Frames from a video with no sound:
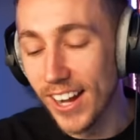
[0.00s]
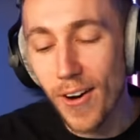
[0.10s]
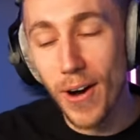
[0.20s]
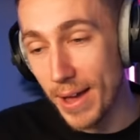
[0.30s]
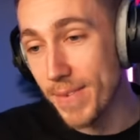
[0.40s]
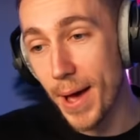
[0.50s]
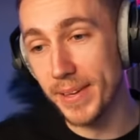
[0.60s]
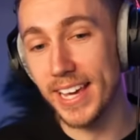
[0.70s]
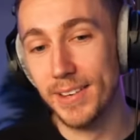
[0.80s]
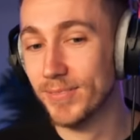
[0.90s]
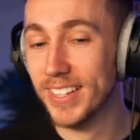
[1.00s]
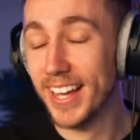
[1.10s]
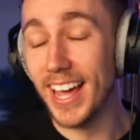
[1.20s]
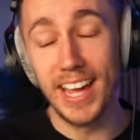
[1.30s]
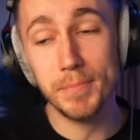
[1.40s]
know what? It might be him.
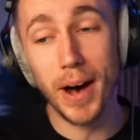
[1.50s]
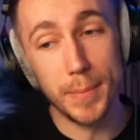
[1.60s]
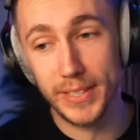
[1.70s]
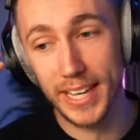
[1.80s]
It might be him.